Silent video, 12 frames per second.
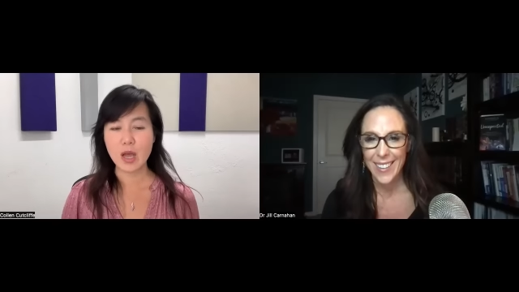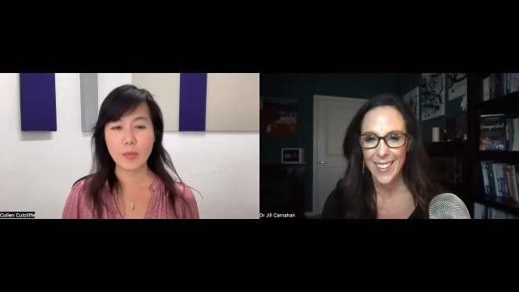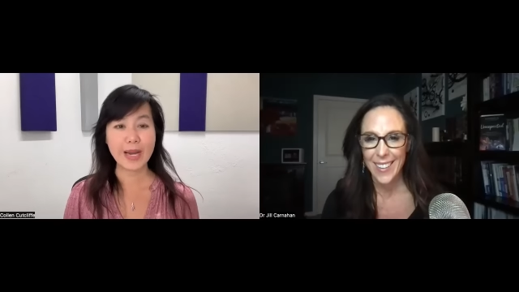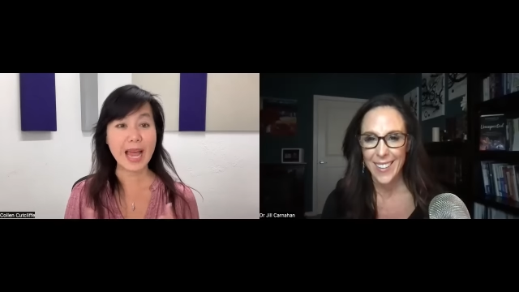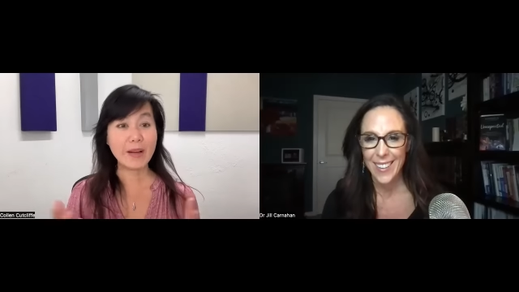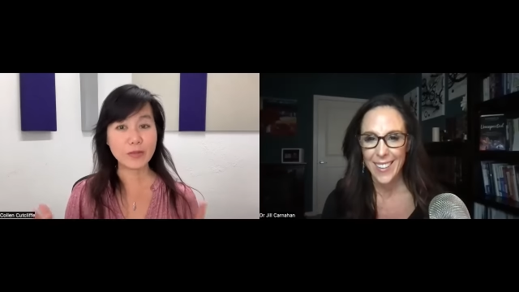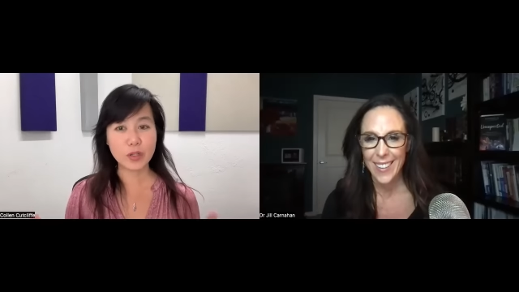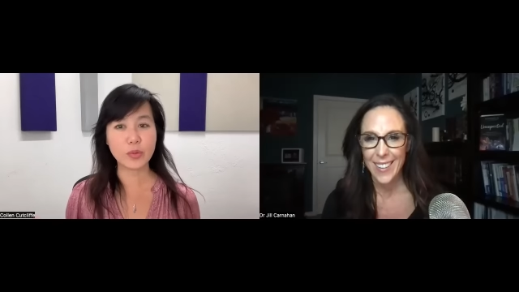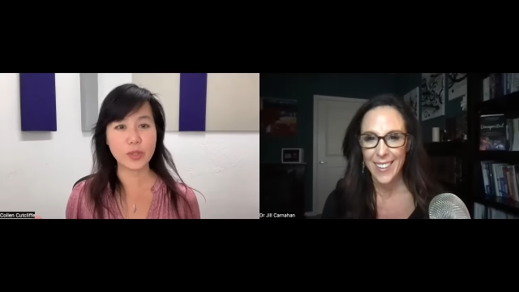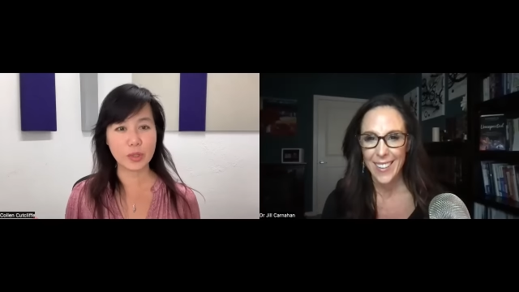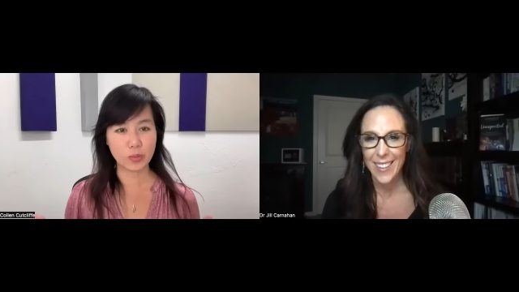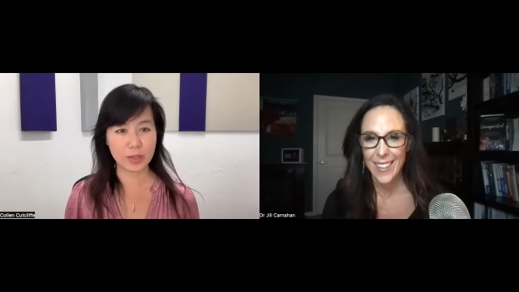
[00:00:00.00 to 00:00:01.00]
Speaker 1: But after
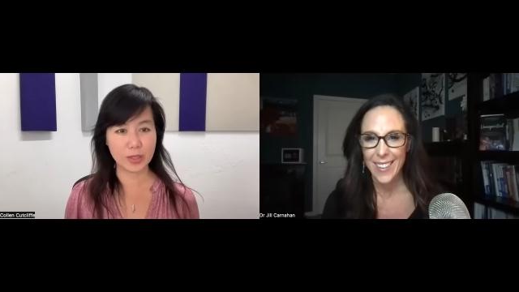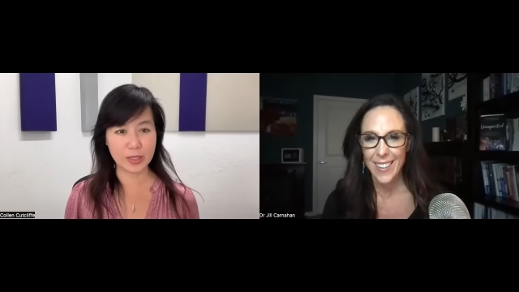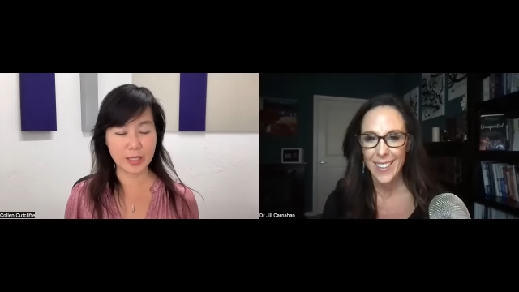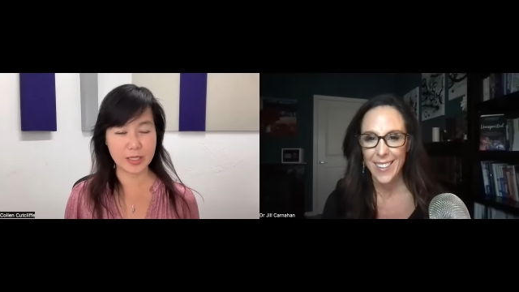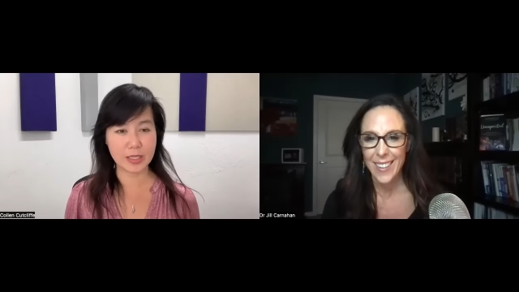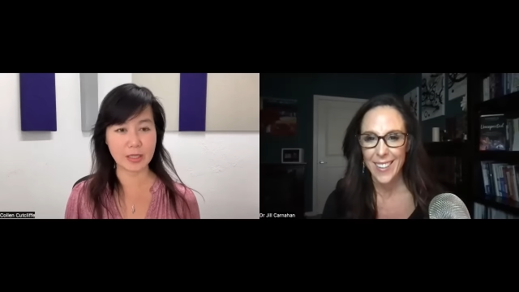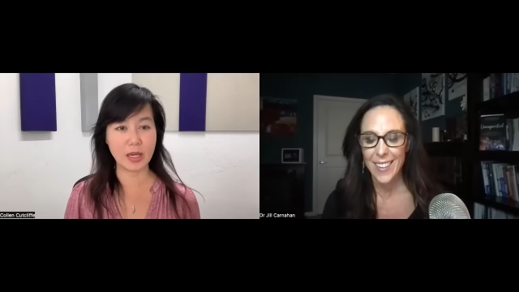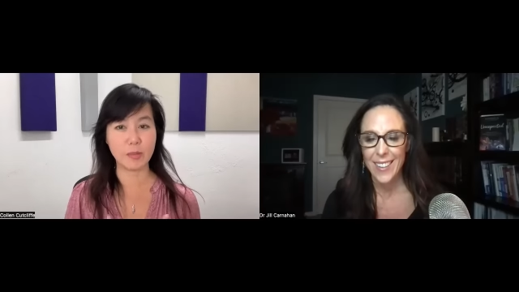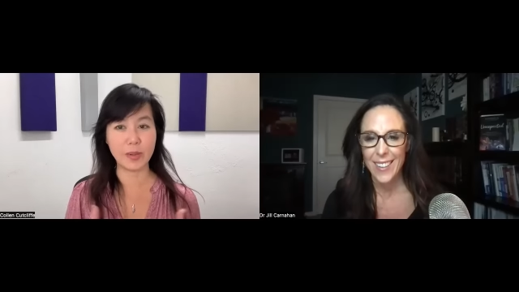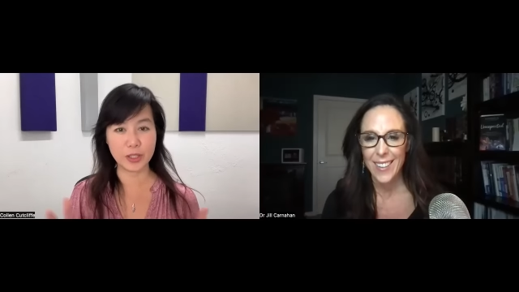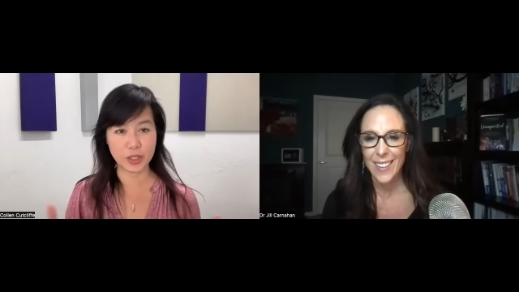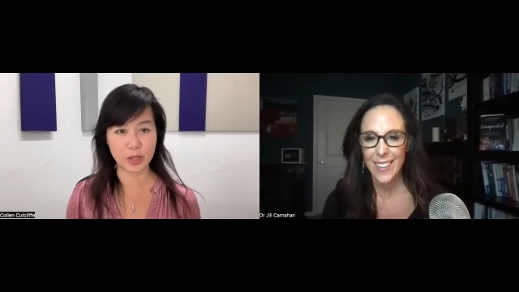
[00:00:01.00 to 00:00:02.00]
we released uh,
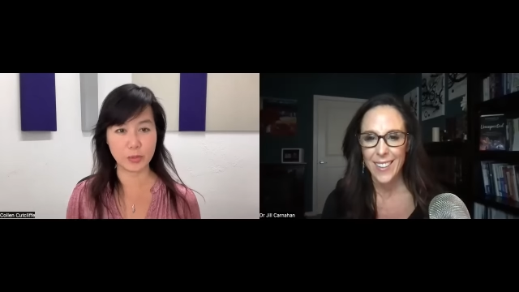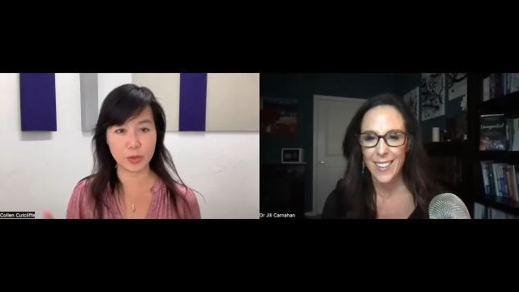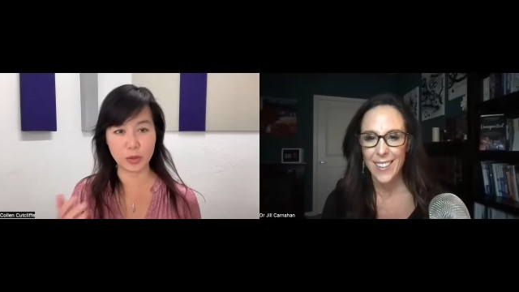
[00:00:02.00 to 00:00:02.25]
Pendulum